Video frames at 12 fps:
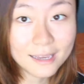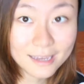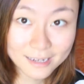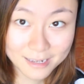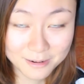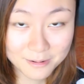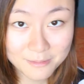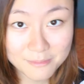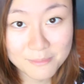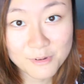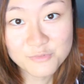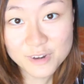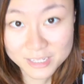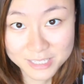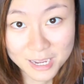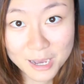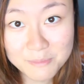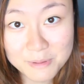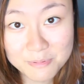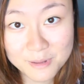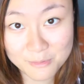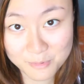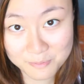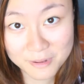and then my friends come and
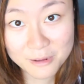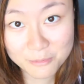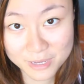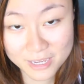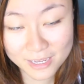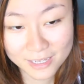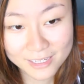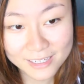we play Wii.